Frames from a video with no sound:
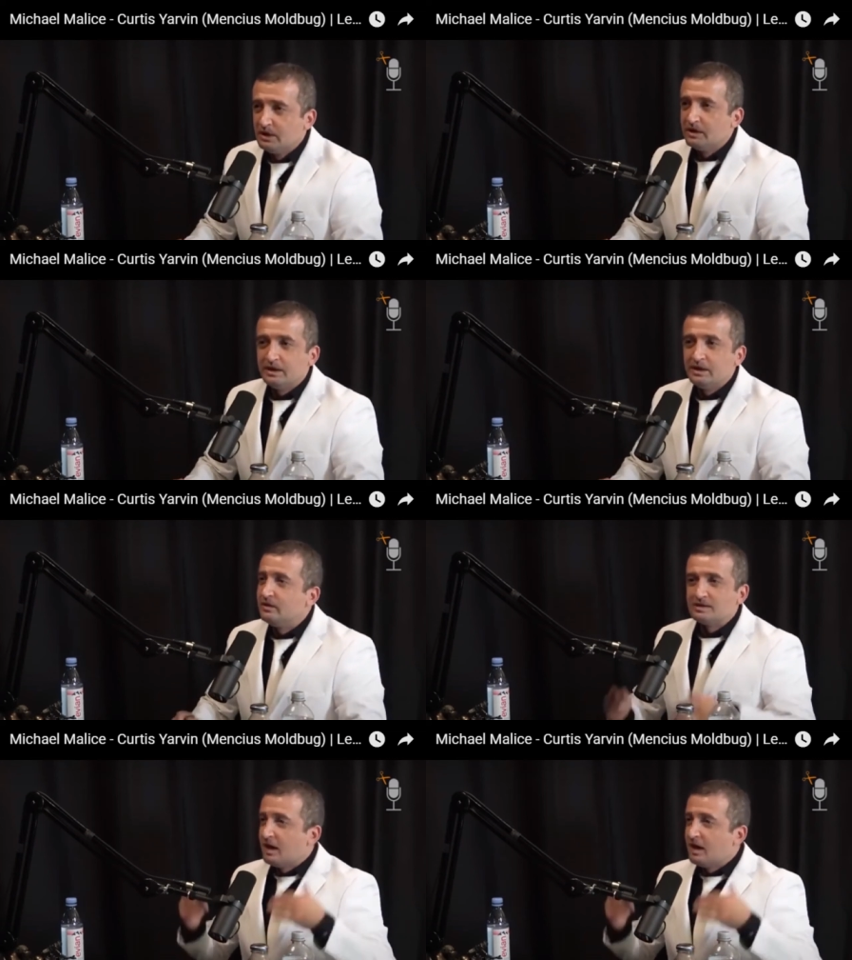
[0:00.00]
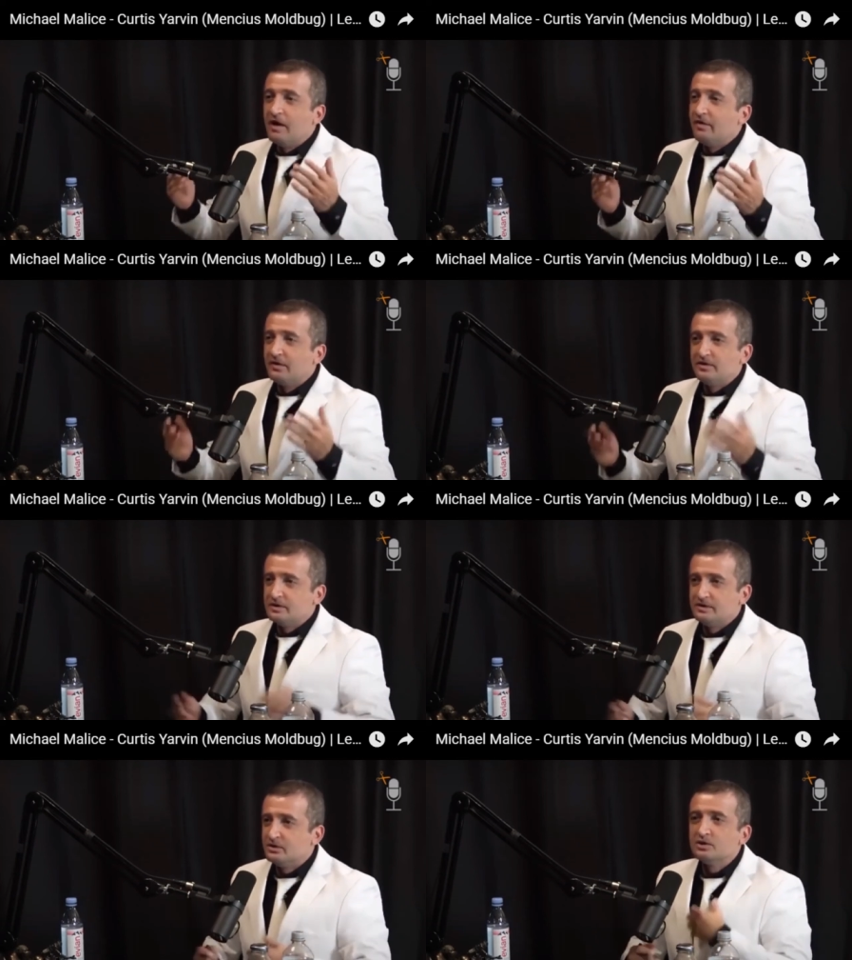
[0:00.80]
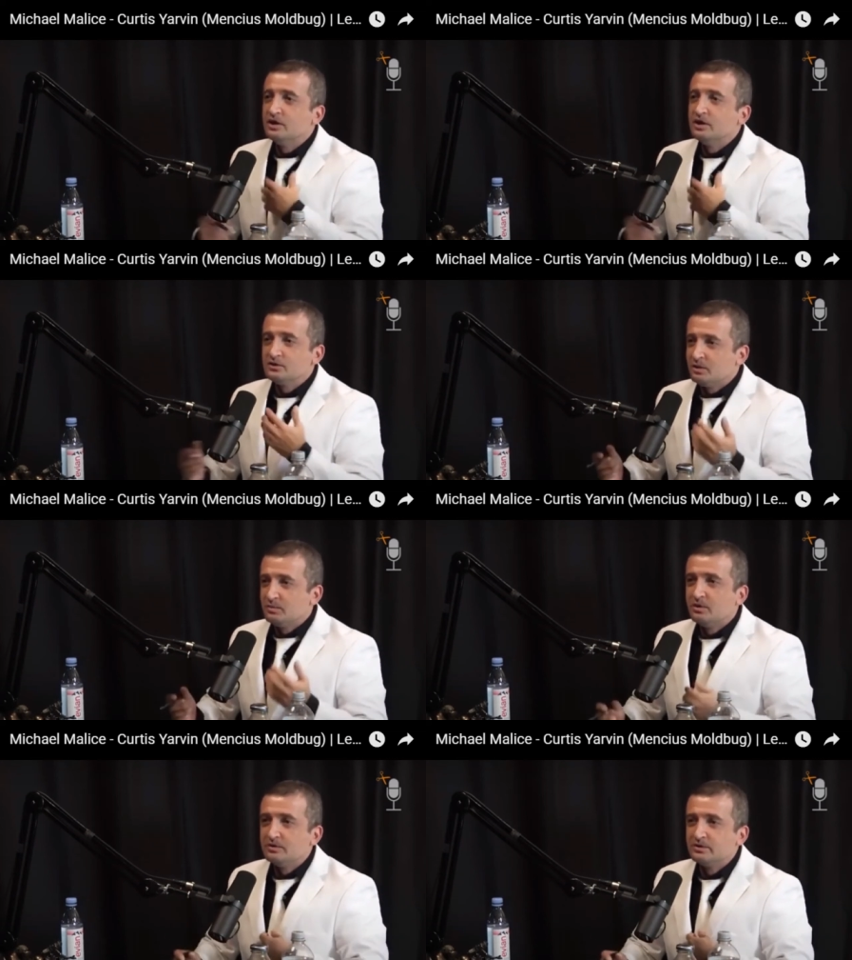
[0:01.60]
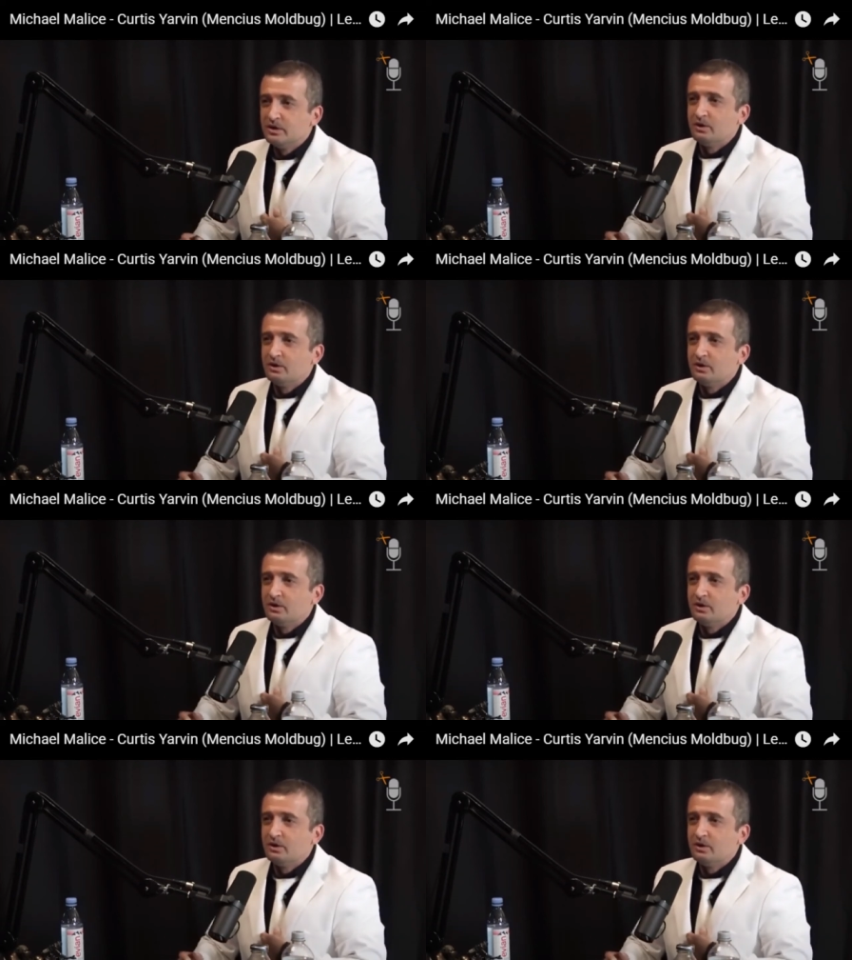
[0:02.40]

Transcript: like even as a hypothesis, they just clutch their pearls. They're like, oh,